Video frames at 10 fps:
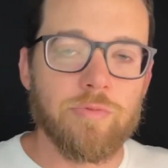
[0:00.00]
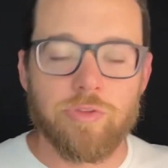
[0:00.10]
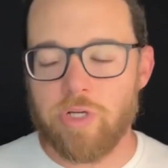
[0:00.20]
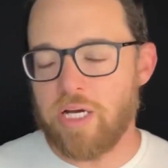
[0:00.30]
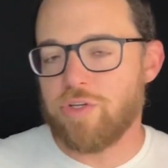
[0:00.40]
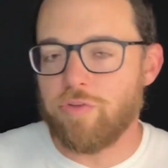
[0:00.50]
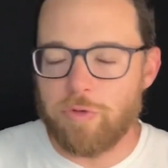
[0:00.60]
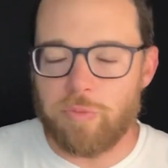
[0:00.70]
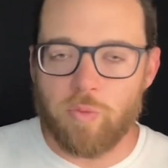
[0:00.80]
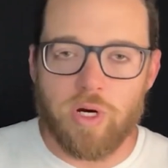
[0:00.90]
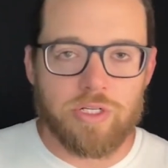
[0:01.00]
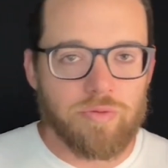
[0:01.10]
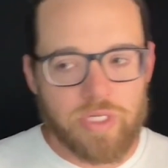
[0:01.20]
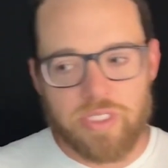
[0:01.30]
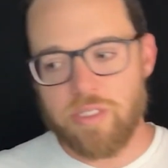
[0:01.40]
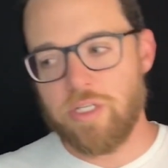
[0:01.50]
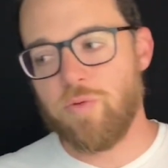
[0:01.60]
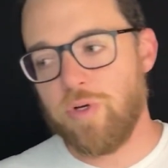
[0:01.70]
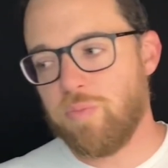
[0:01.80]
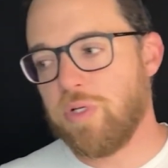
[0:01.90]
All right, so if you've been watching recently,
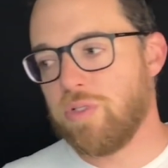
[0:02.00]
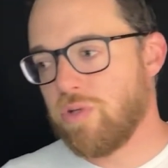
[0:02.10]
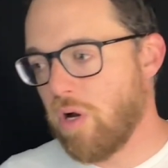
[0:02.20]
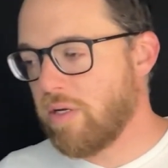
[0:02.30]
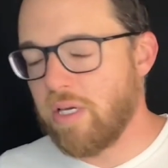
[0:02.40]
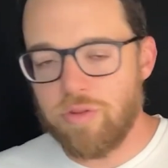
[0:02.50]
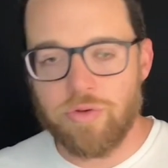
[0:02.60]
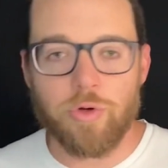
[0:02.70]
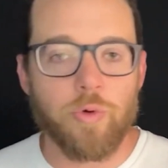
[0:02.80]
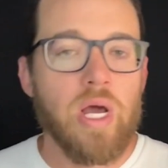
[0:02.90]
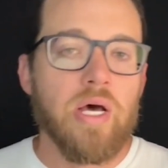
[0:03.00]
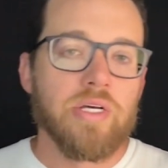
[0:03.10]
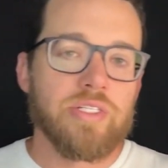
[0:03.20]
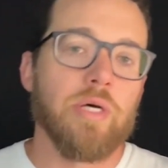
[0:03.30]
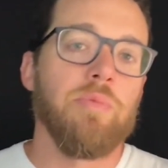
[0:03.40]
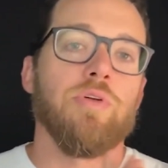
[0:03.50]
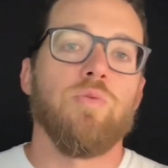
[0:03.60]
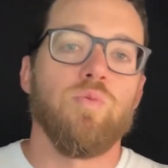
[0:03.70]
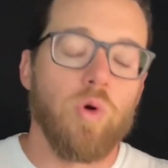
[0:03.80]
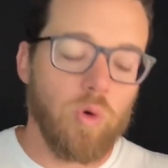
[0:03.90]
we've been talking through some of the
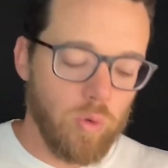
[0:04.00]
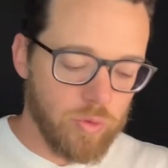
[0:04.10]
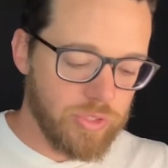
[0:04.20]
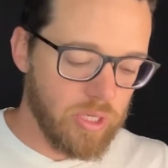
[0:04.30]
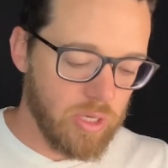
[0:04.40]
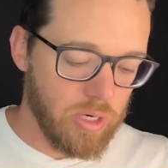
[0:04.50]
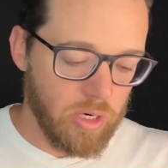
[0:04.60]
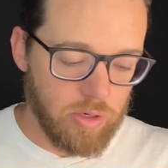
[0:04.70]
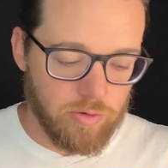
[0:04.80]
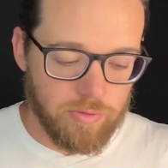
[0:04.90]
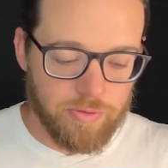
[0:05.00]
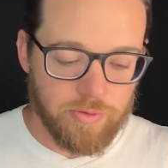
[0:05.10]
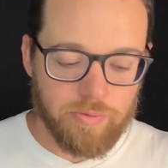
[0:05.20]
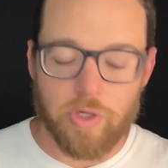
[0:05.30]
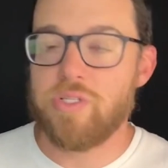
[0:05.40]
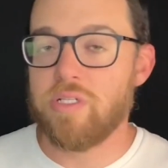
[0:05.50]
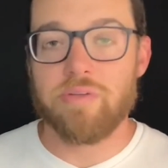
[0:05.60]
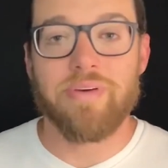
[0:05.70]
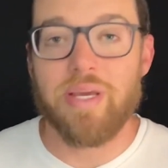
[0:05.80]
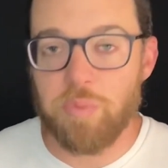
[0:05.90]
roles of
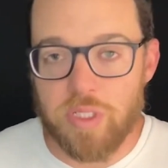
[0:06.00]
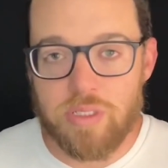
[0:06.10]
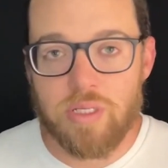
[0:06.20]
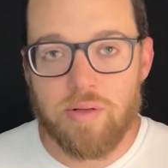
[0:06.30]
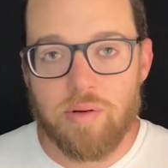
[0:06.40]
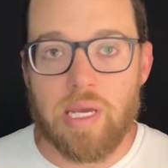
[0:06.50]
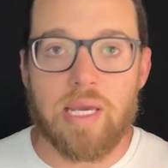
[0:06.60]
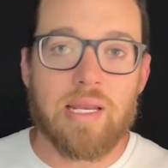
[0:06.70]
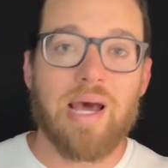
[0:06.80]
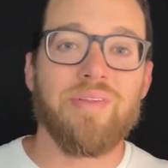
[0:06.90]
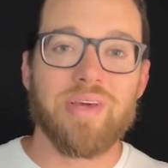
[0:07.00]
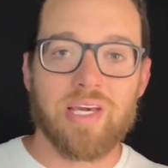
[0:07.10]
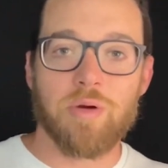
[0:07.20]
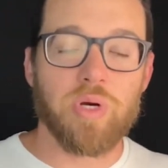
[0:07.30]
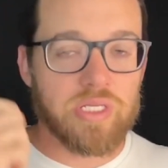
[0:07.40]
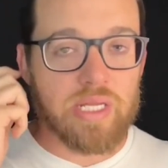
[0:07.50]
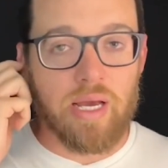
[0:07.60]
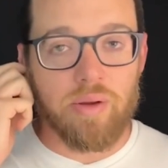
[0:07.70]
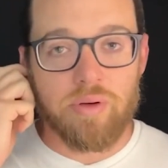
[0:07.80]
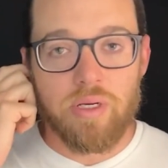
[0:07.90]
narcissistic families and how that kind of breaks
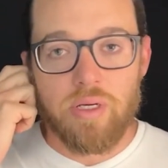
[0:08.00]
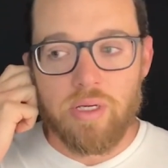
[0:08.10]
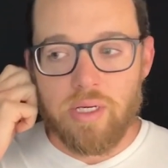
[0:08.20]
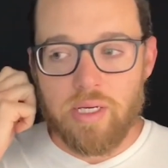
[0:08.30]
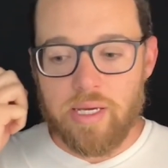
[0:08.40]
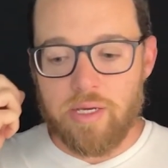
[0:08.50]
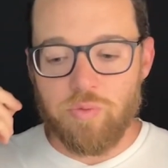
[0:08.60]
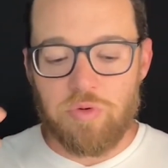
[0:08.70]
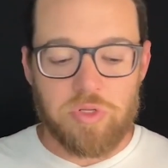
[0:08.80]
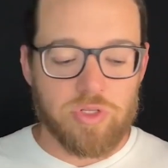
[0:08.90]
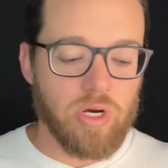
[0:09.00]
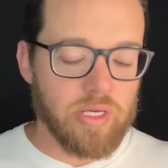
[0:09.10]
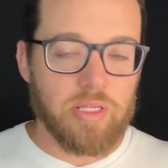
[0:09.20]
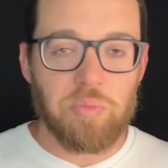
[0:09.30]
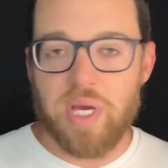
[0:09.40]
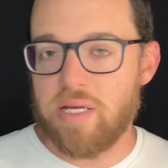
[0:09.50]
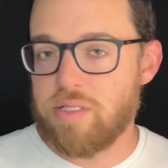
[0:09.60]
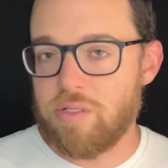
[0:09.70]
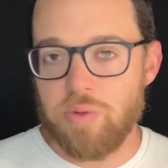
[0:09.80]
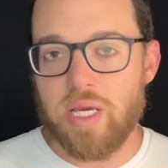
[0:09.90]
down. And we've been talking the
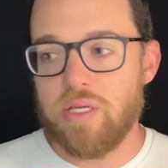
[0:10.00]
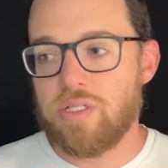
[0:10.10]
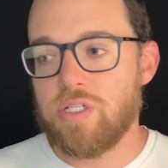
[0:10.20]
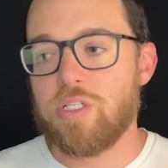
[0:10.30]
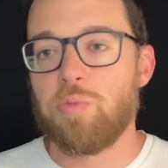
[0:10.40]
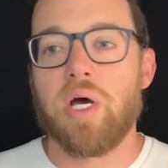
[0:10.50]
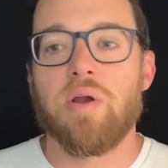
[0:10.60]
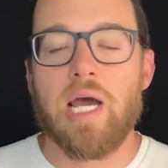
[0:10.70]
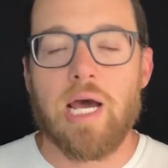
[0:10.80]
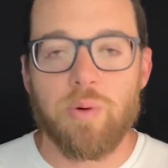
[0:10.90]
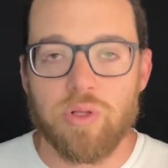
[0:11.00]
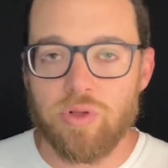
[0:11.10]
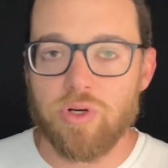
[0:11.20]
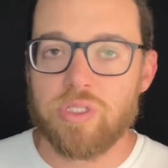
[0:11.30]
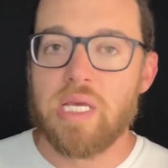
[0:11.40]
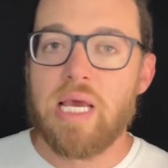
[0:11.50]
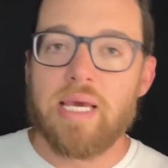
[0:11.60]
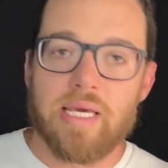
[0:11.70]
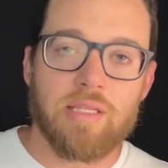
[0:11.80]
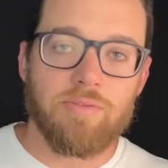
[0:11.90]
past two days just about how it looks
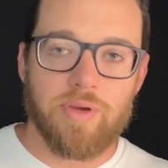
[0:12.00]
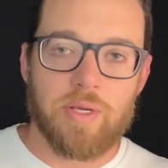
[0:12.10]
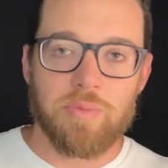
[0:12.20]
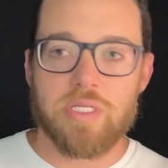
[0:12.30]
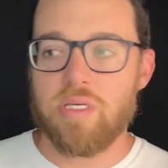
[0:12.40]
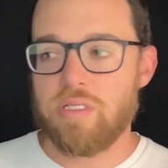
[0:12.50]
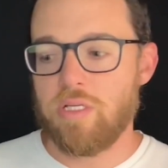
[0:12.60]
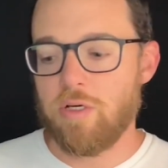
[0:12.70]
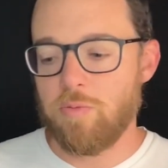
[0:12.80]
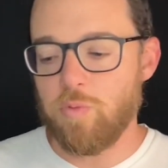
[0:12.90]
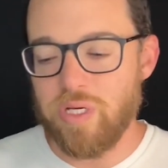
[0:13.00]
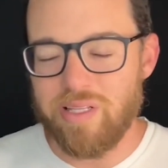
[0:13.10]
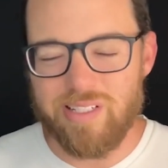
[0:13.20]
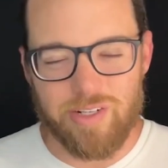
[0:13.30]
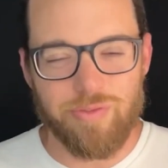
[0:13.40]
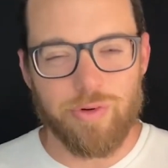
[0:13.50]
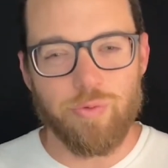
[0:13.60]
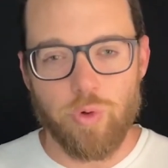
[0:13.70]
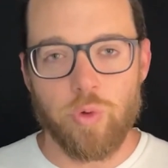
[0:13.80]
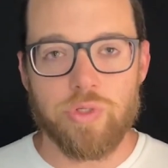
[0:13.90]
in the family system with
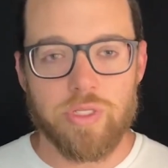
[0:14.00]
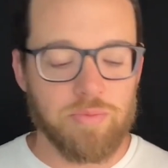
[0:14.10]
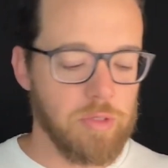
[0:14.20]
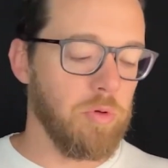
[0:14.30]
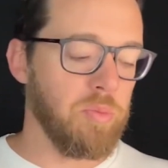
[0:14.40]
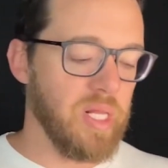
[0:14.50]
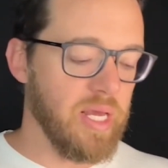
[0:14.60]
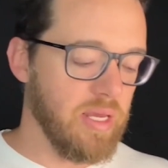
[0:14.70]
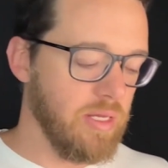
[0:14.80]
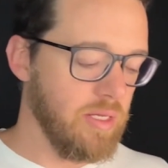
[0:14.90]
different roles that people play.